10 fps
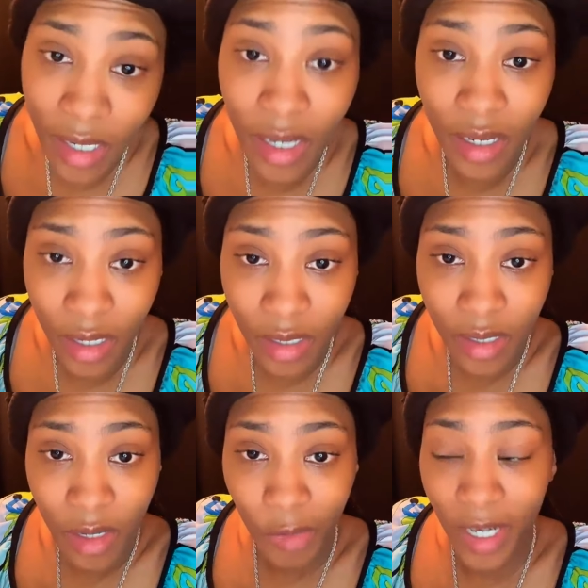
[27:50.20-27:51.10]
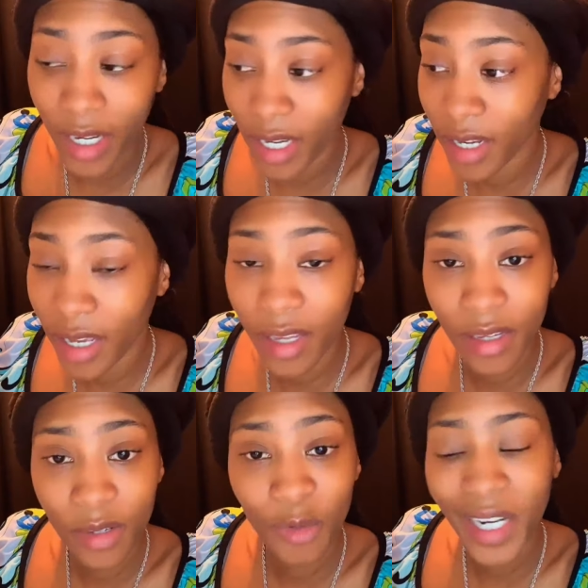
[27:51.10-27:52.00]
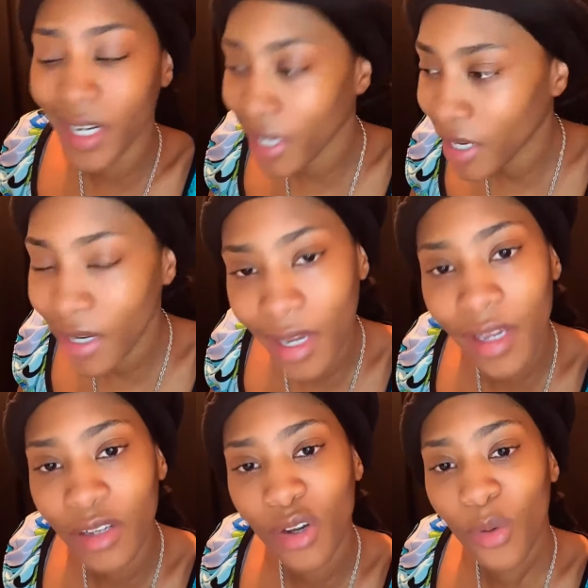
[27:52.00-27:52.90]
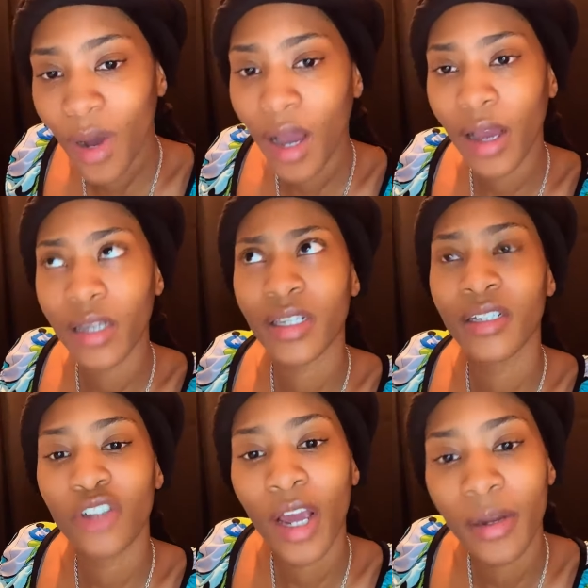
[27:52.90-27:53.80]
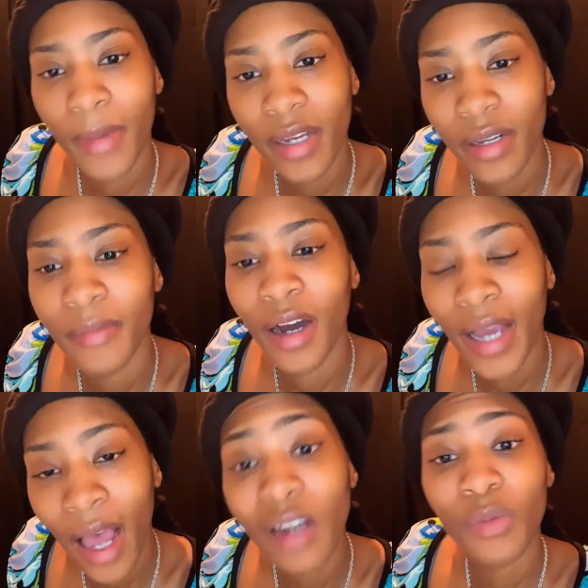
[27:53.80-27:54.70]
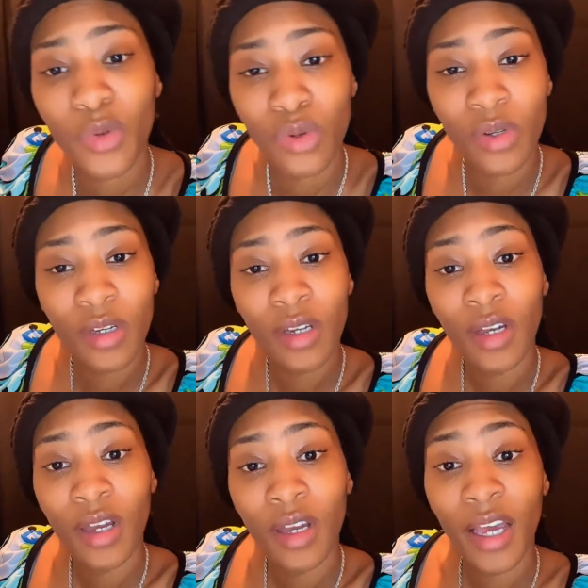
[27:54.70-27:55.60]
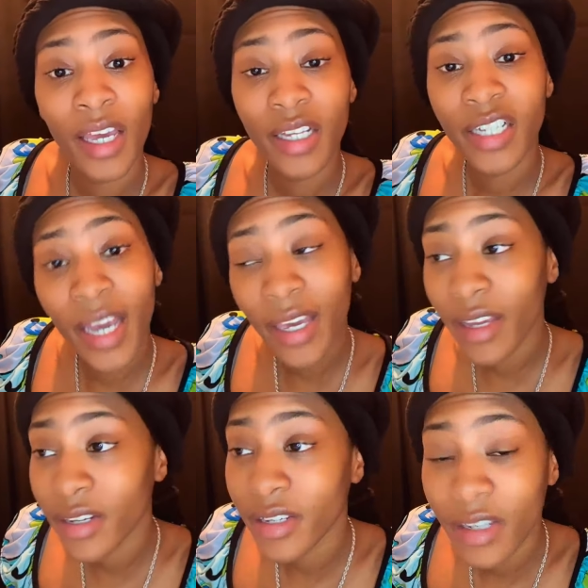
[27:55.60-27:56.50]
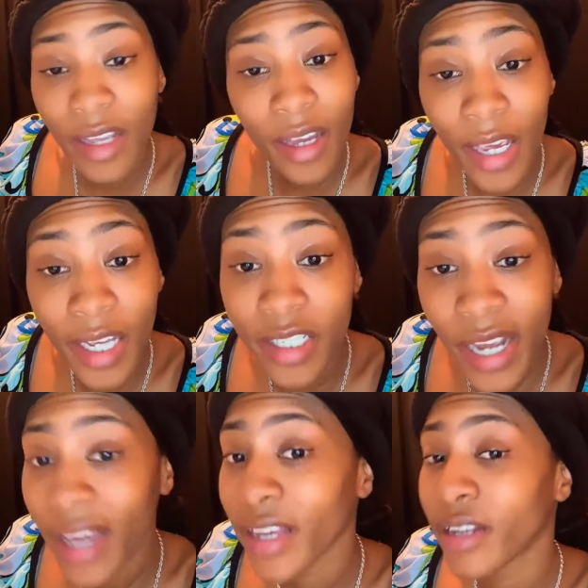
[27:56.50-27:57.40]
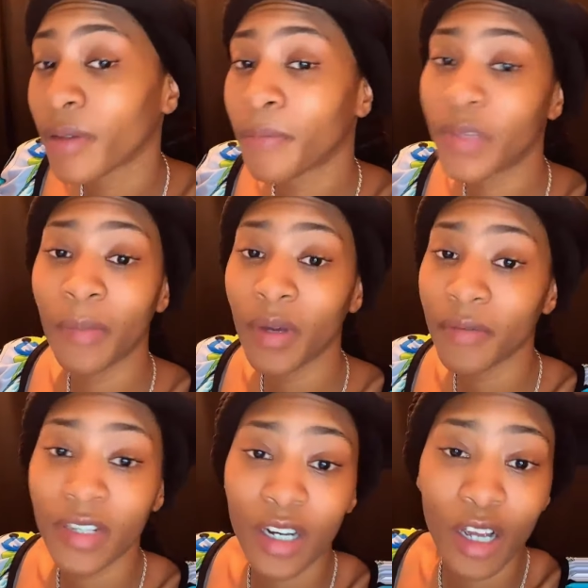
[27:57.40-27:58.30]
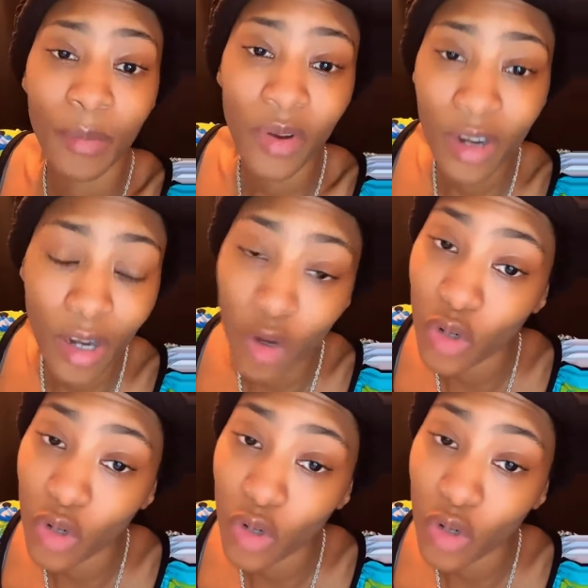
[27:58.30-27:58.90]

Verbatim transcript: White is saying. We need it. We need it. You know why? Cause he's trying to make them accountable. He checking the he checking the the members of the community.